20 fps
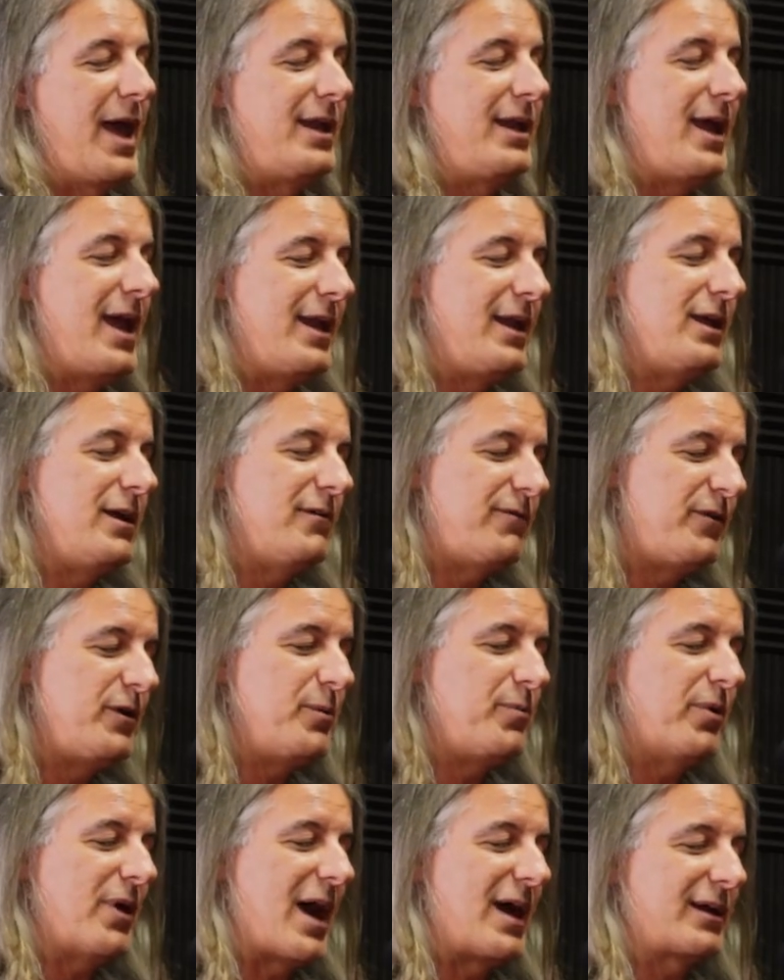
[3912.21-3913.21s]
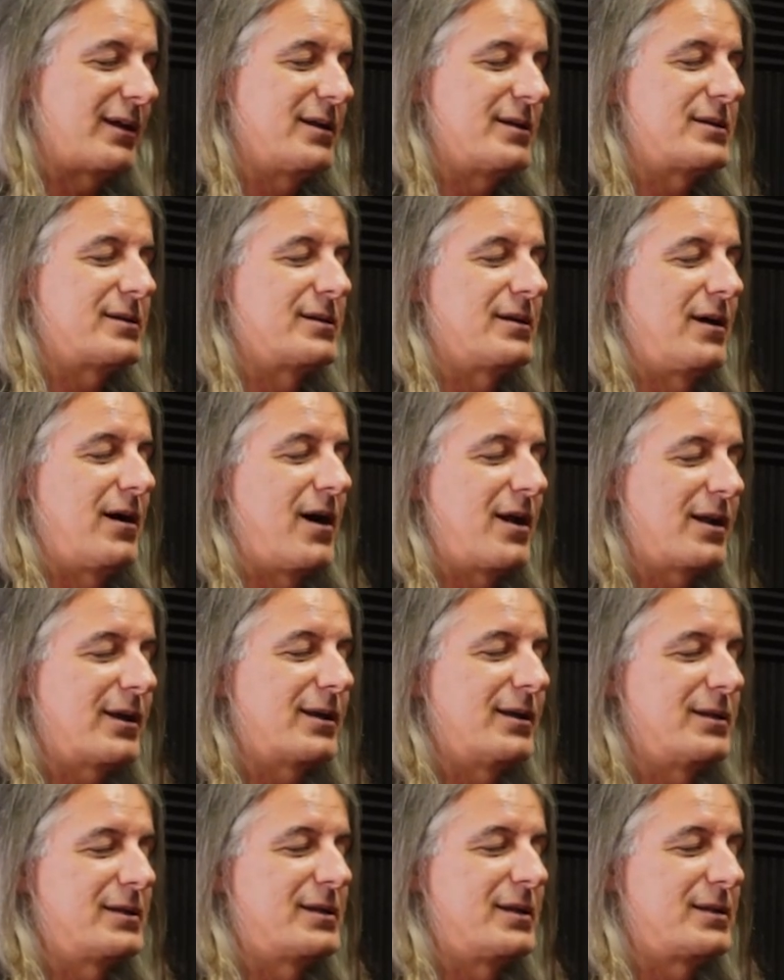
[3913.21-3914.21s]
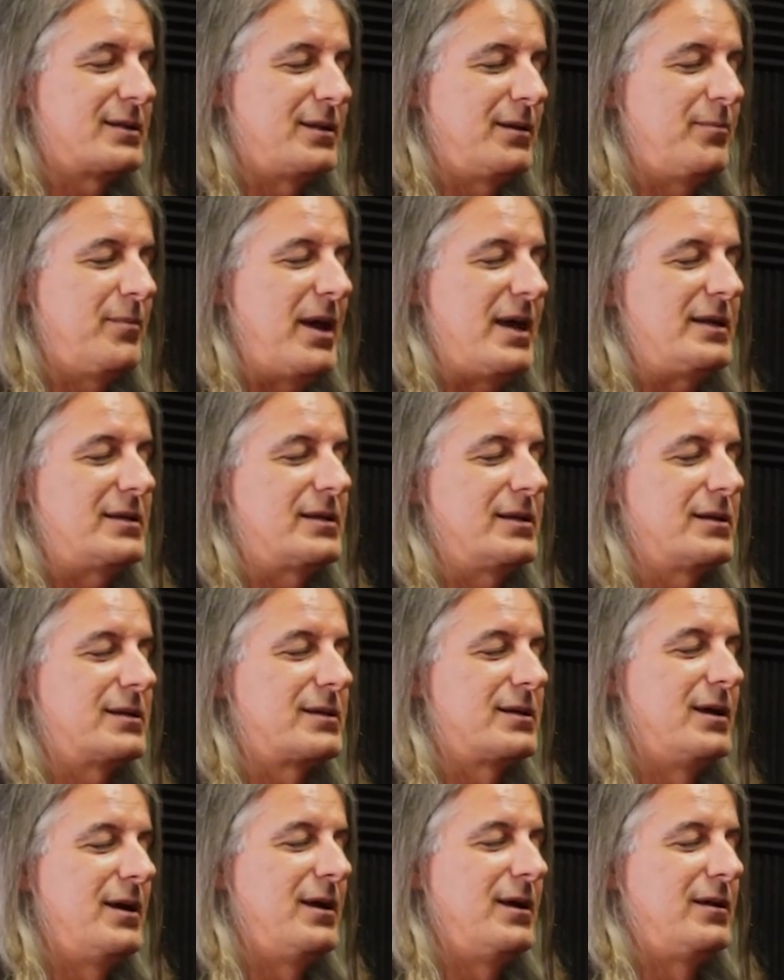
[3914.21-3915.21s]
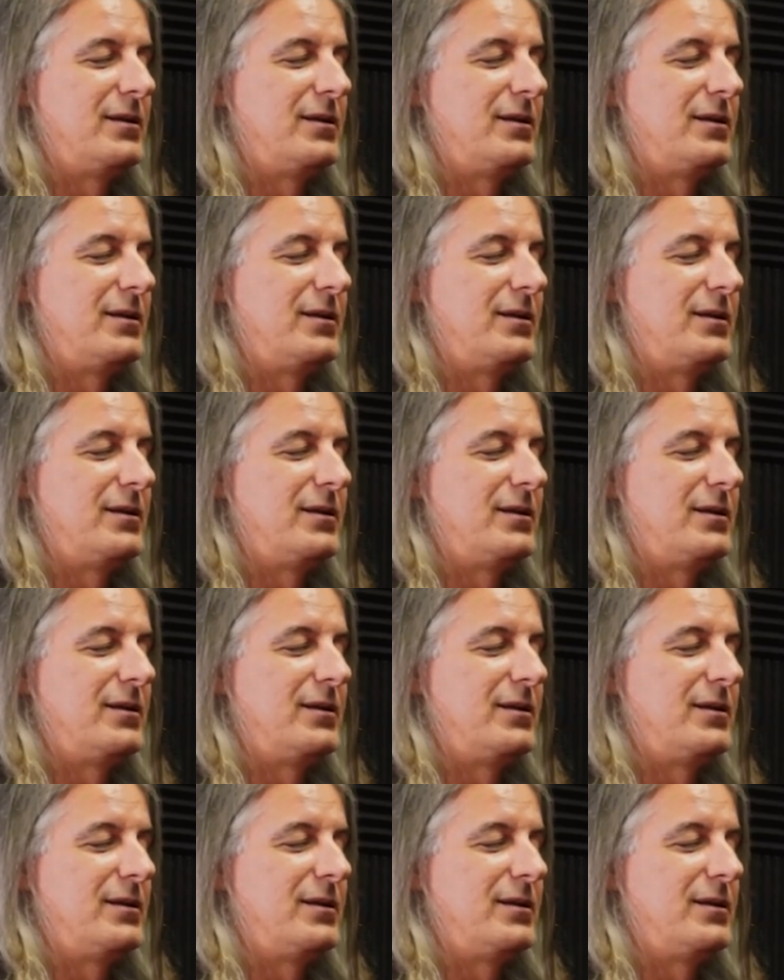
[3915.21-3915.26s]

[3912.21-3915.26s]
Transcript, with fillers: And and if you practice on a consistent basis,